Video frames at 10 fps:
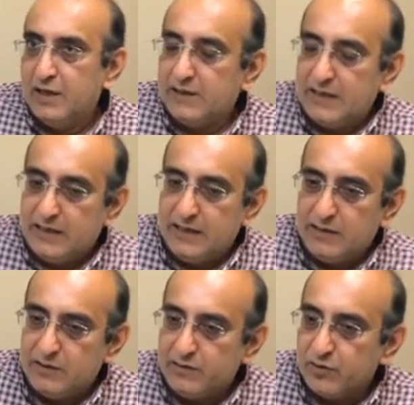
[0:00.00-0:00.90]
The
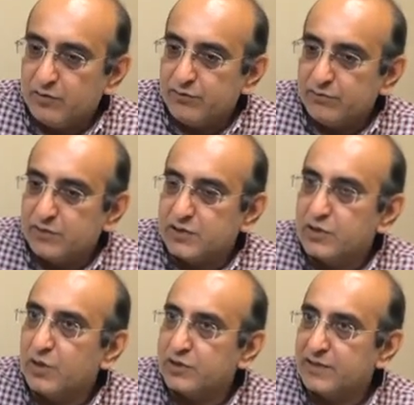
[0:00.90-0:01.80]

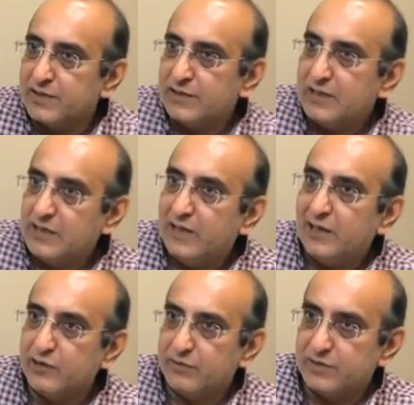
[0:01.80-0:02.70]
doctors at the
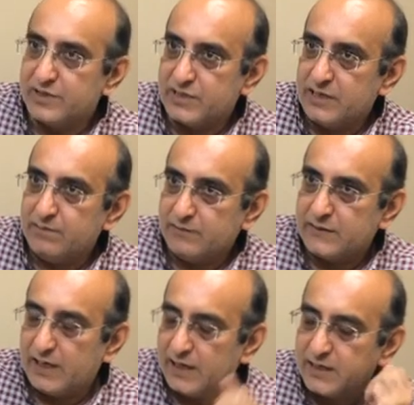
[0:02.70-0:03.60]
Yale University,
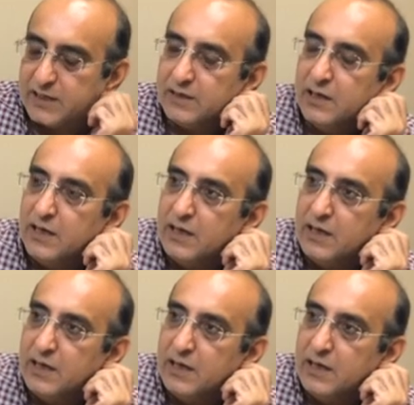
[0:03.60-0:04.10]
Connecticut,